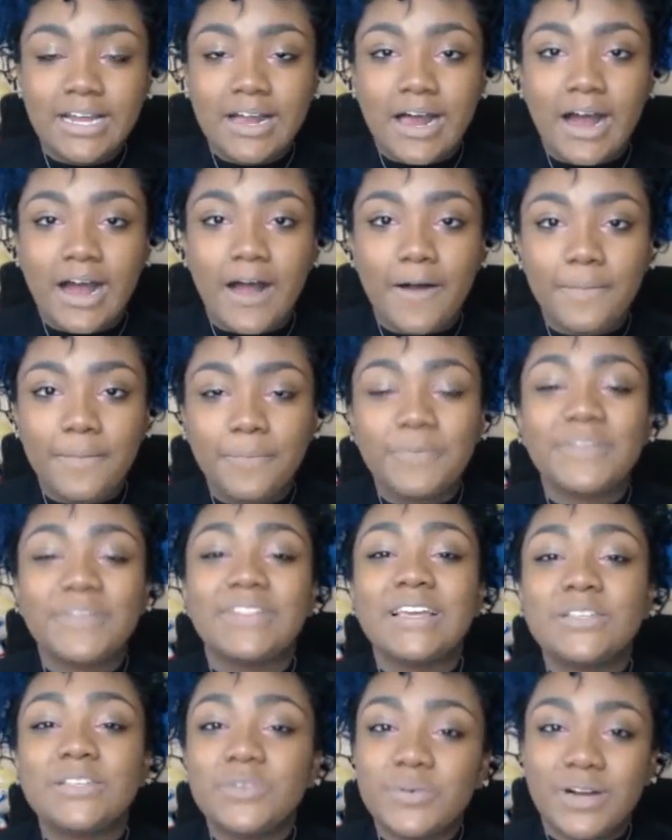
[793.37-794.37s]
But
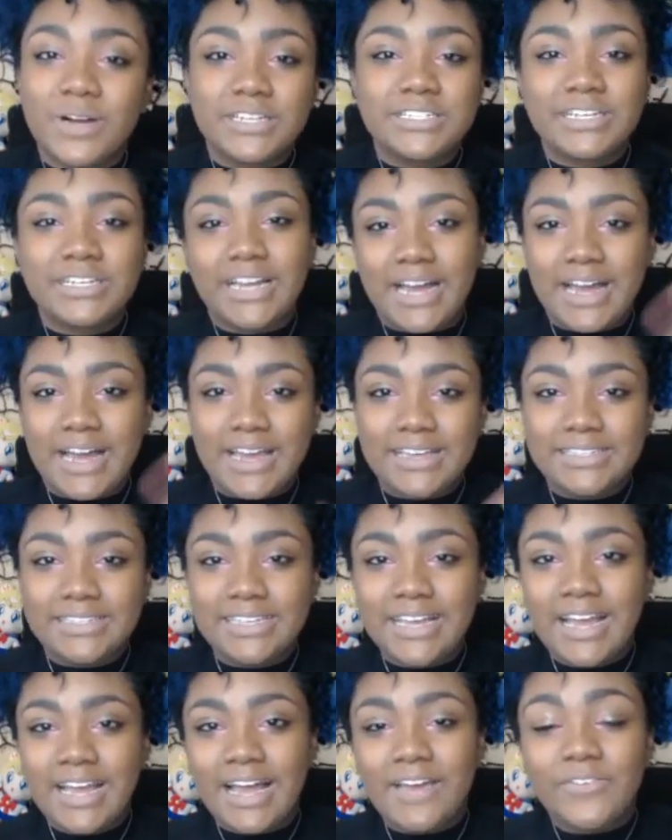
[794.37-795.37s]
thanks for watching, guys.
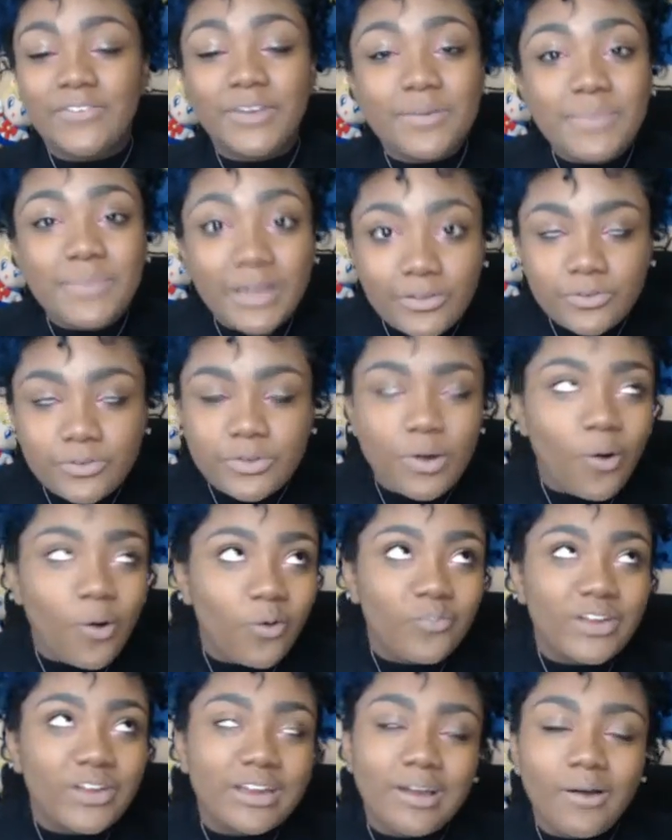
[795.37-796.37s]
If you didn't make it through the whole
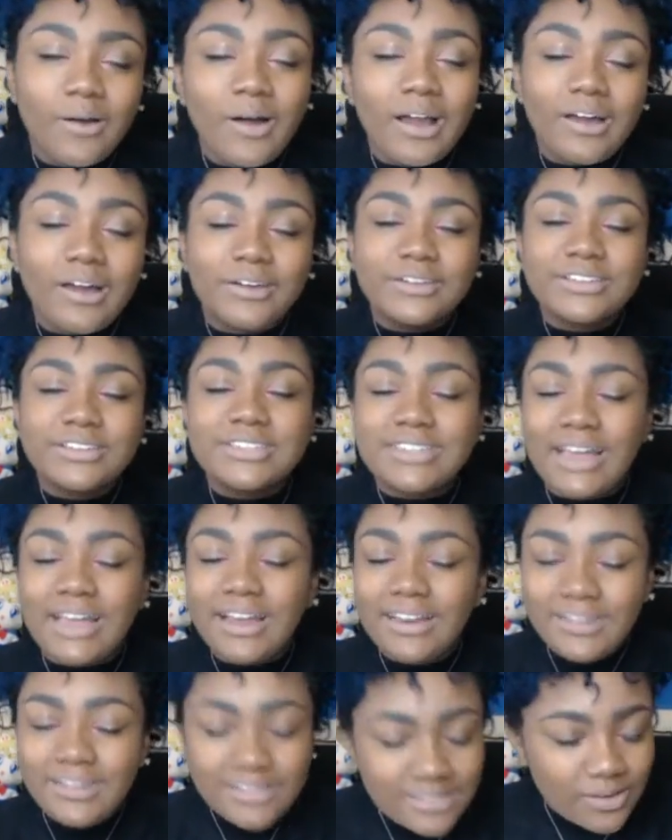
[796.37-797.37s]
video, I
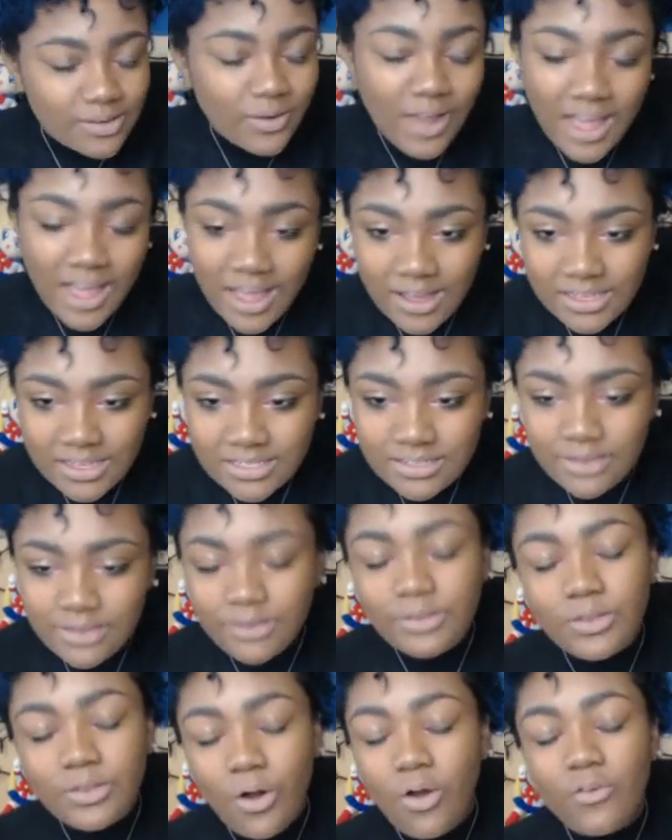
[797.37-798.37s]
understand. It's okay, a little
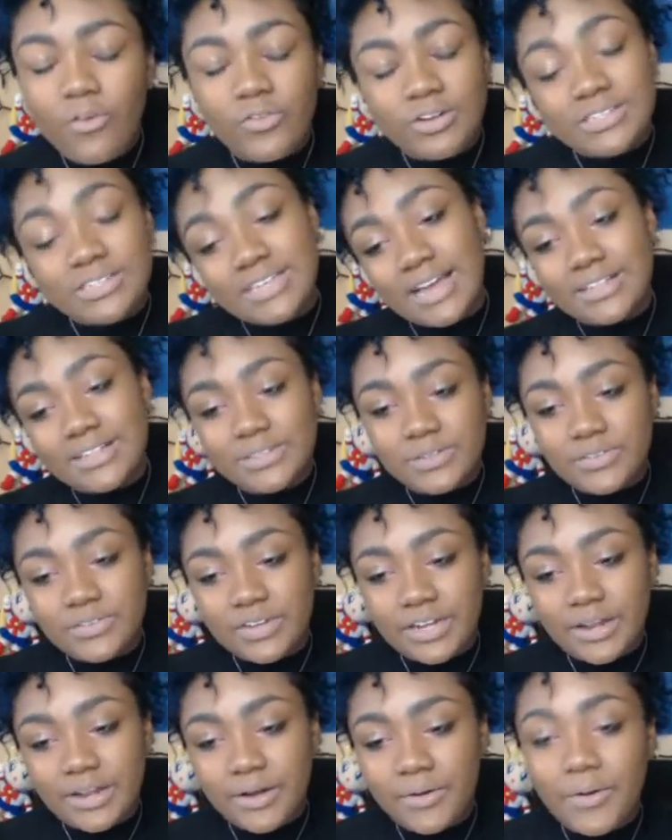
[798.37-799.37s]
long for a tattoo
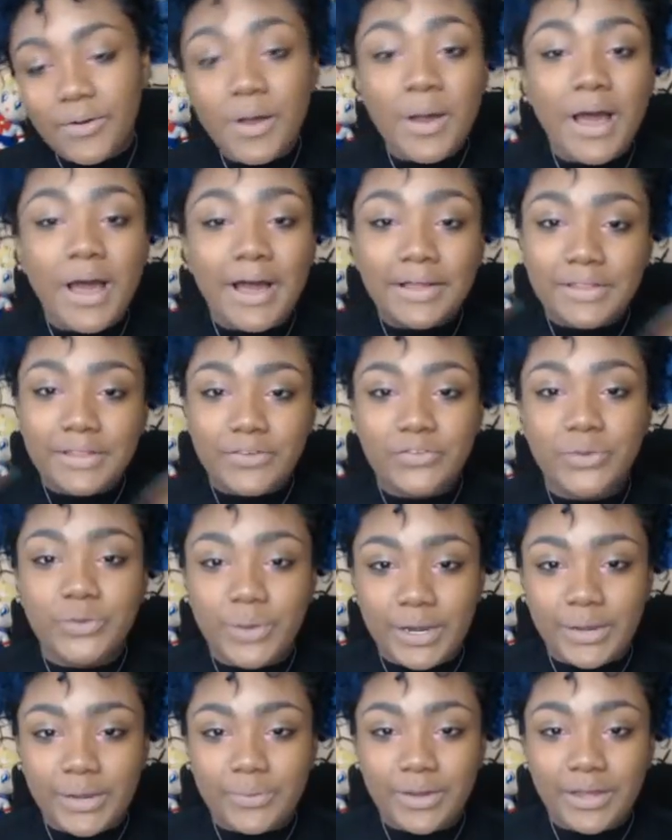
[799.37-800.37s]
video. I love you
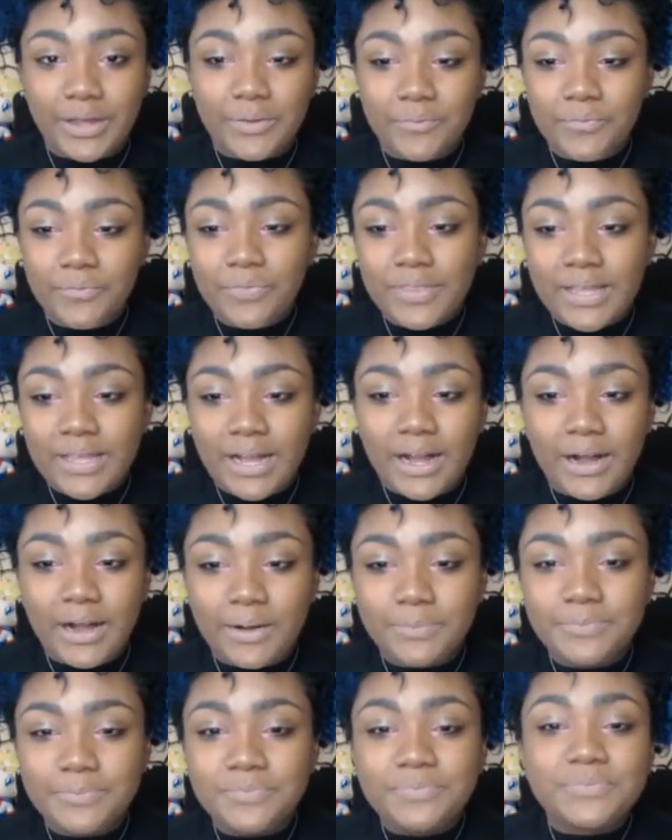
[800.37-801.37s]
anyway.
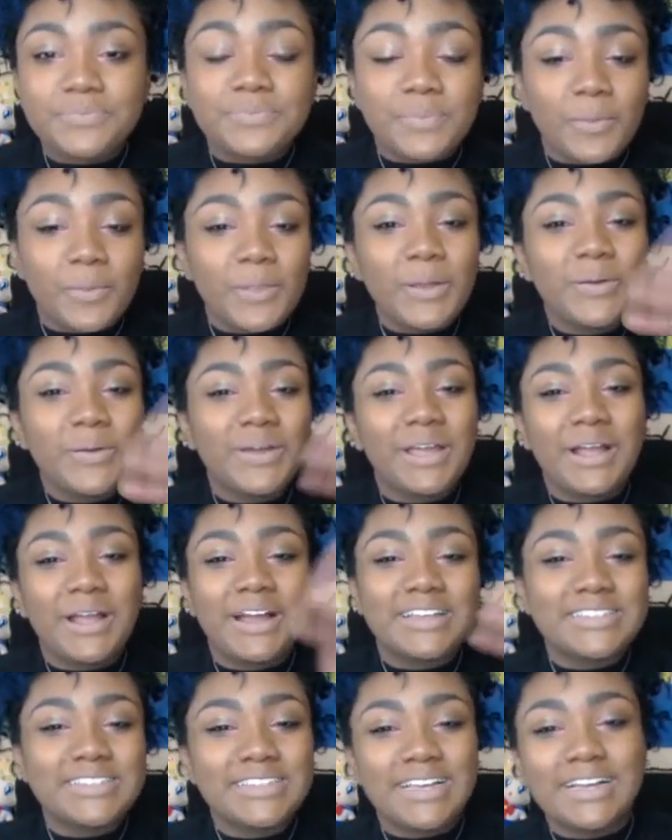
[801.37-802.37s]
Okay,
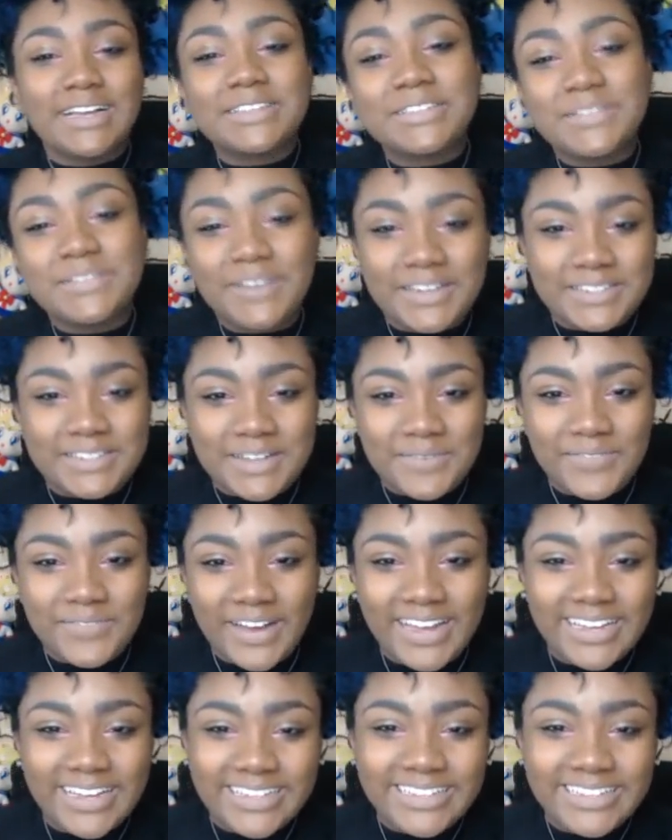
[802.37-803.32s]
guys, I'll see you next time. Bye.